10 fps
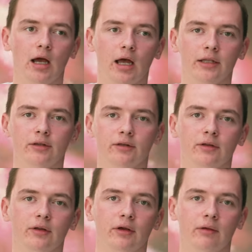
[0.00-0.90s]

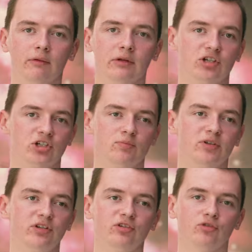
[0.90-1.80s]
and
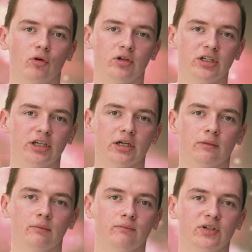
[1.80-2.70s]
ChatGPT is only
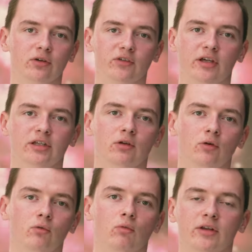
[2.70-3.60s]
here because I
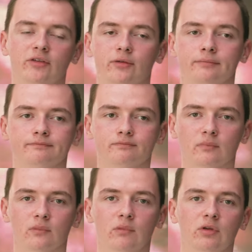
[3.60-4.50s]
know what
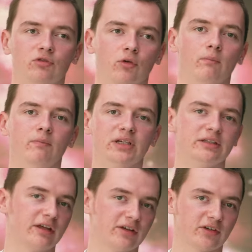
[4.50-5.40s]
the big
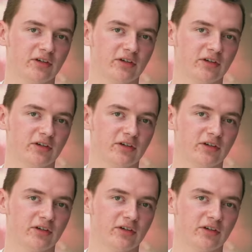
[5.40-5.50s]
task